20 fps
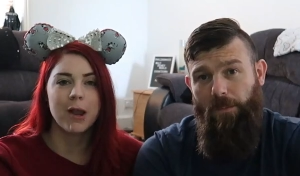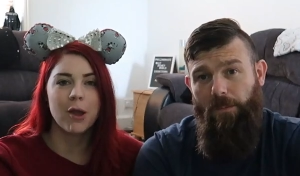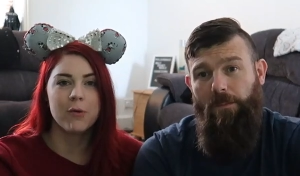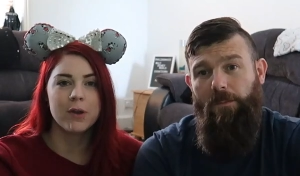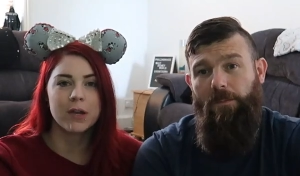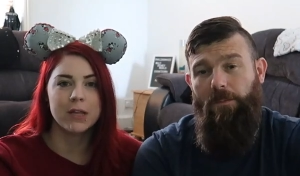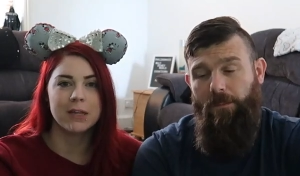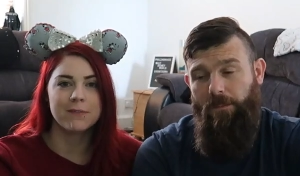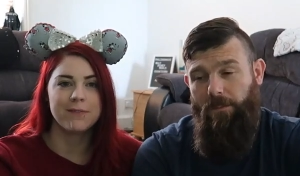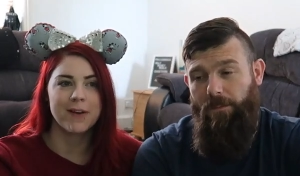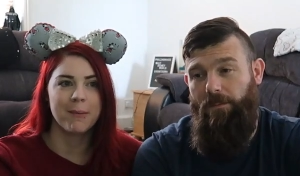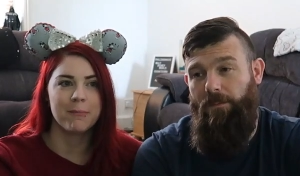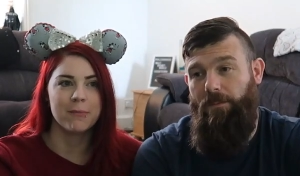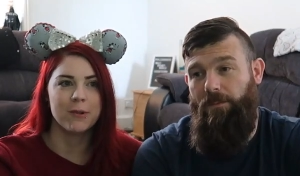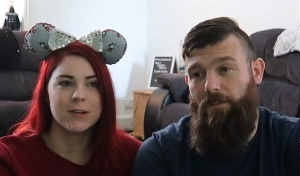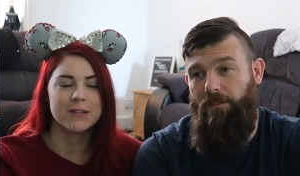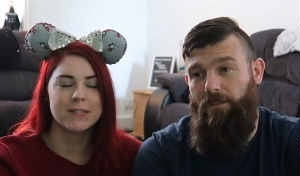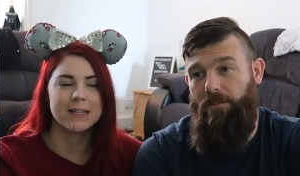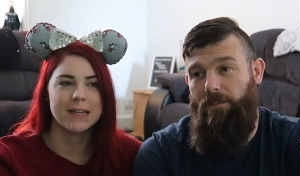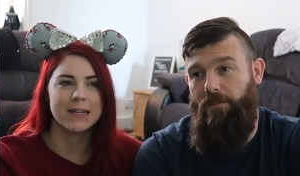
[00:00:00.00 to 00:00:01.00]
Speaker 1: bloke in the family
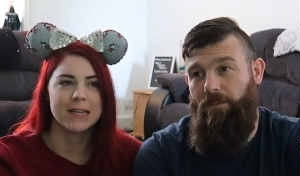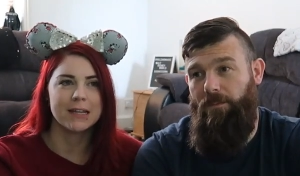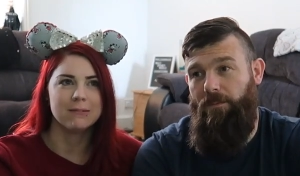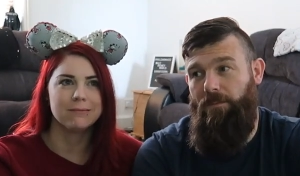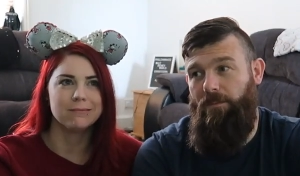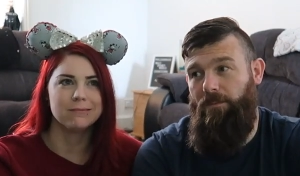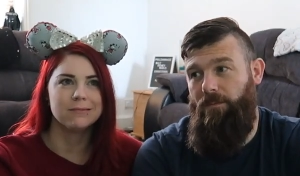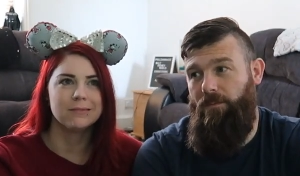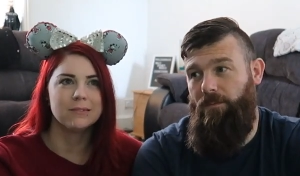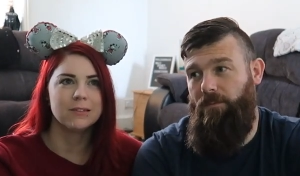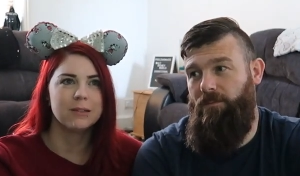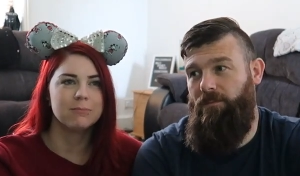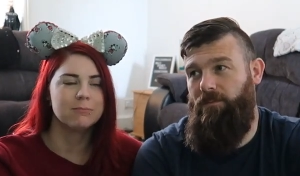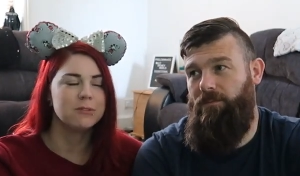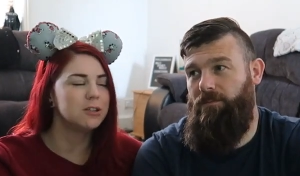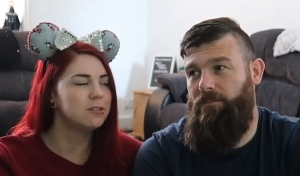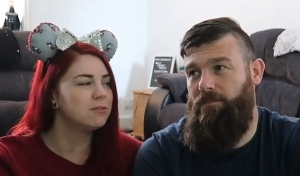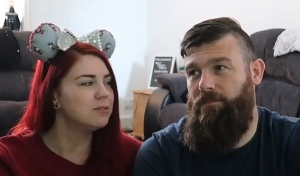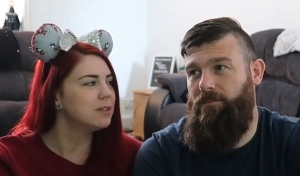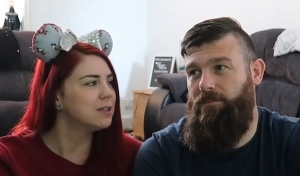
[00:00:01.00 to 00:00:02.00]
who's thinking, oh, I'm
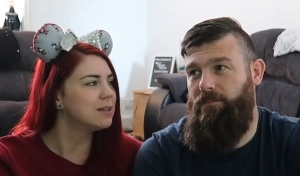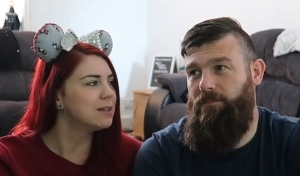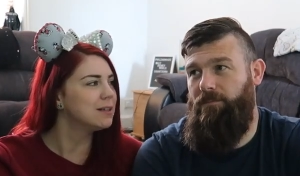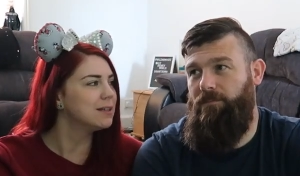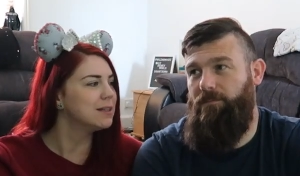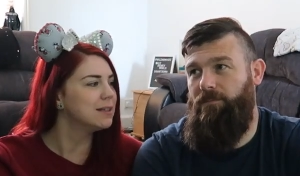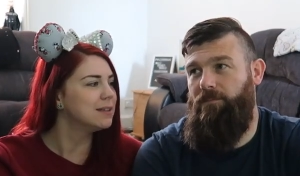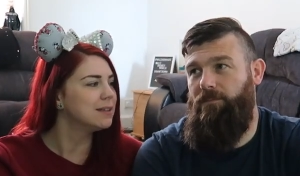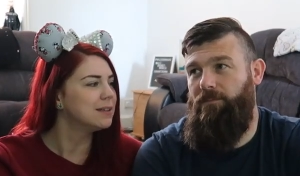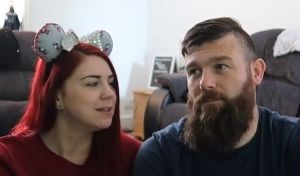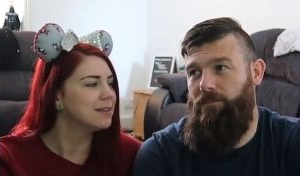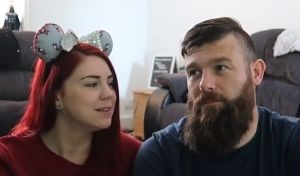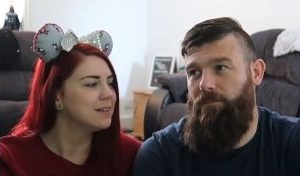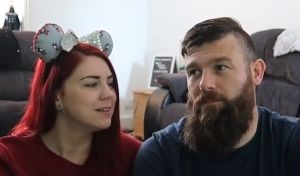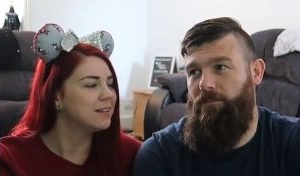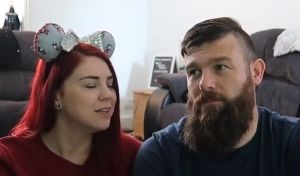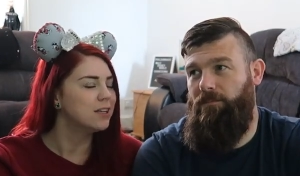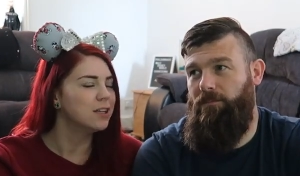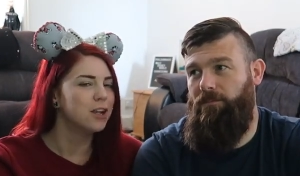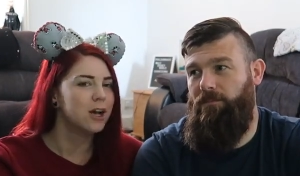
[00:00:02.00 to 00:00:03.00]
not really,
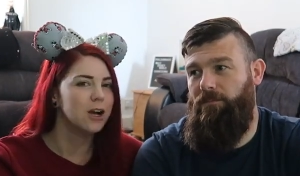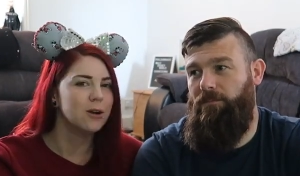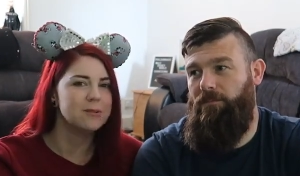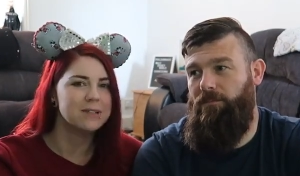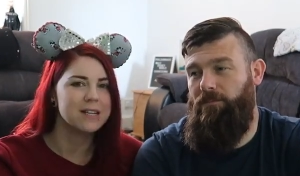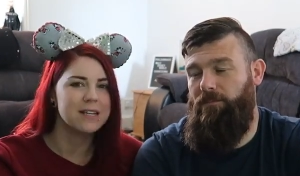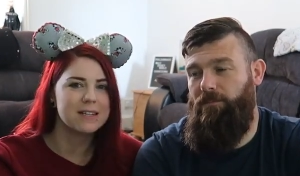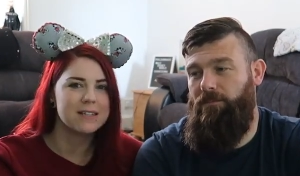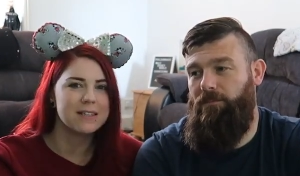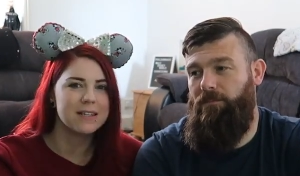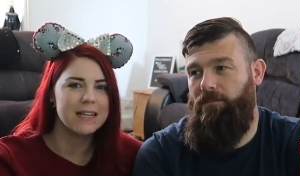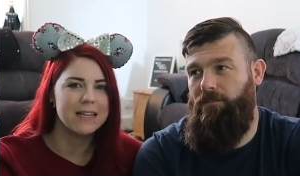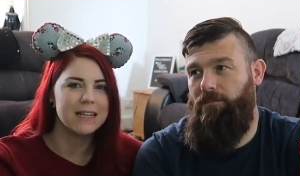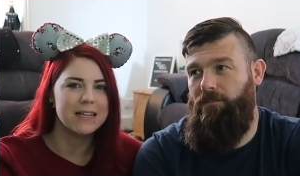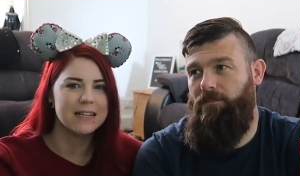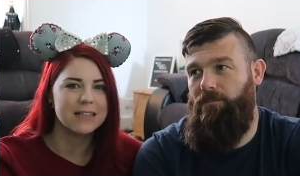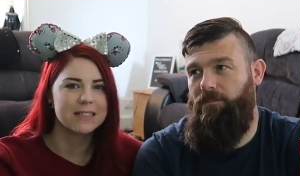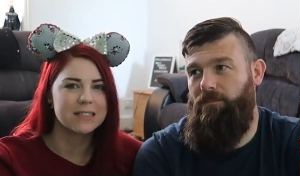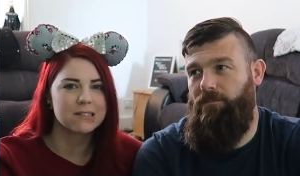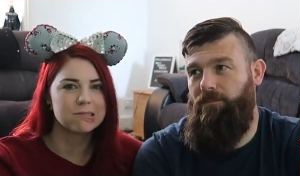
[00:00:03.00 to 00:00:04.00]
you know, Disney,
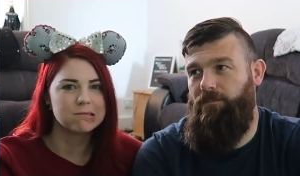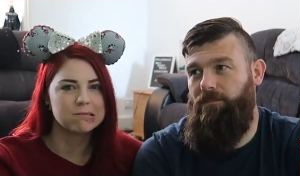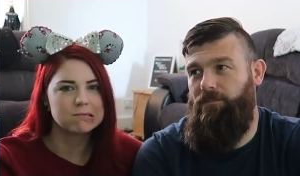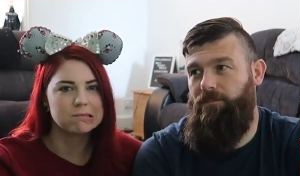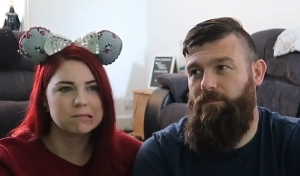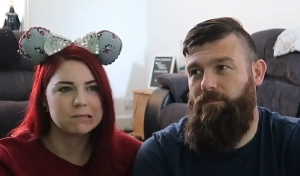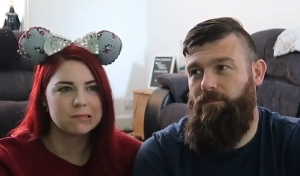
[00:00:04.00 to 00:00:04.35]
it's